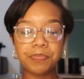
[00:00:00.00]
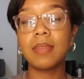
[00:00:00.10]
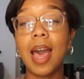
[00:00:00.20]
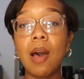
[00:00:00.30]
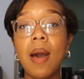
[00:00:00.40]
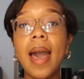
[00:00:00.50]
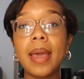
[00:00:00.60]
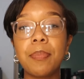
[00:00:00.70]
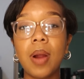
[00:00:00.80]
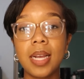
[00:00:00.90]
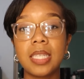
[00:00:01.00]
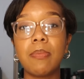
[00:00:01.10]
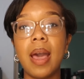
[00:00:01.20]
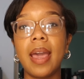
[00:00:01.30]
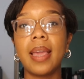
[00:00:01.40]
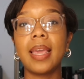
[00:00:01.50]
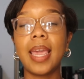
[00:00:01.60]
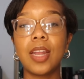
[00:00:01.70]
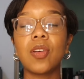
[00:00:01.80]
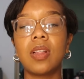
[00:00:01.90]
How I price my
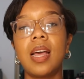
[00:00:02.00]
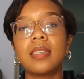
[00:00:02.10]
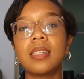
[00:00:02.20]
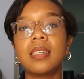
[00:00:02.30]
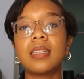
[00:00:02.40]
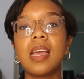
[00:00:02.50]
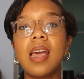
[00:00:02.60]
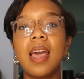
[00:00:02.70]
candle classes